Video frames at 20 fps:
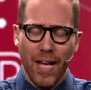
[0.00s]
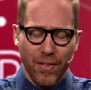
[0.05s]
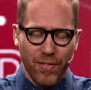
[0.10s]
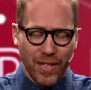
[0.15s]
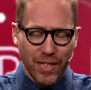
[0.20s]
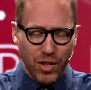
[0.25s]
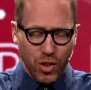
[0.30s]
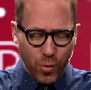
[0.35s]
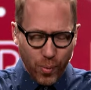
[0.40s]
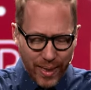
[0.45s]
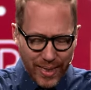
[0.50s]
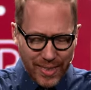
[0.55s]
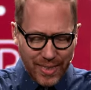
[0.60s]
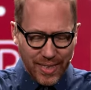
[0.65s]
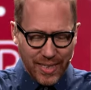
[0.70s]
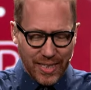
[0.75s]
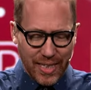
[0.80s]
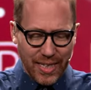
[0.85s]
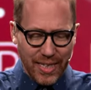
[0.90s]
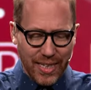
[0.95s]
the Twin
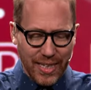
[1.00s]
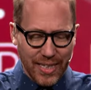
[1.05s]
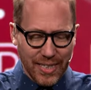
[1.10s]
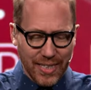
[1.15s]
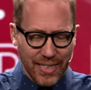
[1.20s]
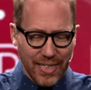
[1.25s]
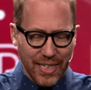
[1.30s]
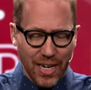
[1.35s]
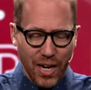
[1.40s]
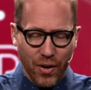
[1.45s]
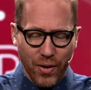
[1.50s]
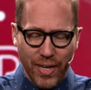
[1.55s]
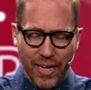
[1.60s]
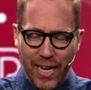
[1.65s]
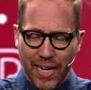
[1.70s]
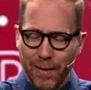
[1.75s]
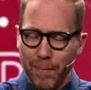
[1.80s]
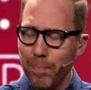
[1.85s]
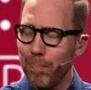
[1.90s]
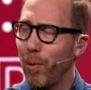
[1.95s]
Cities, you know, and,
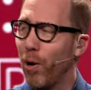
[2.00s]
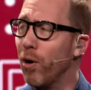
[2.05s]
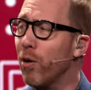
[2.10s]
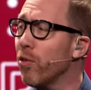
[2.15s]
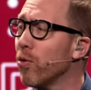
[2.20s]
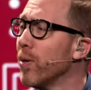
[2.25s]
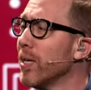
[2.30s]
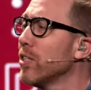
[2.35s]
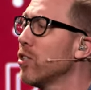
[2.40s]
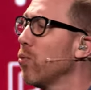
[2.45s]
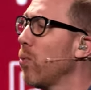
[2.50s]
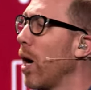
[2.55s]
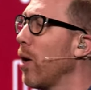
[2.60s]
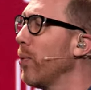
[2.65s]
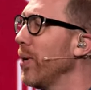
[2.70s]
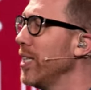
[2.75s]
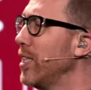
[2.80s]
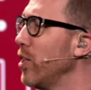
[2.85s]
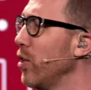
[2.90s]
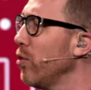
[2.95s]
and part of the reason why
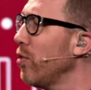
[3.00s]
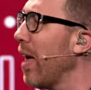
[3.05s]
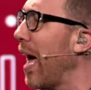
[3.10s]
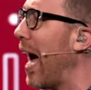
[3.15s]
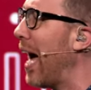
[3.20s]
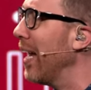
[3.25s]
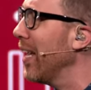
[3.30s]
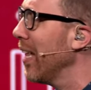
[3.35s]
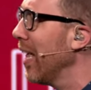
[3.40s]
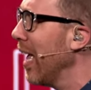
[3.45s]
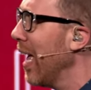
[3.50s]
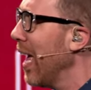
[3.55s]
we do that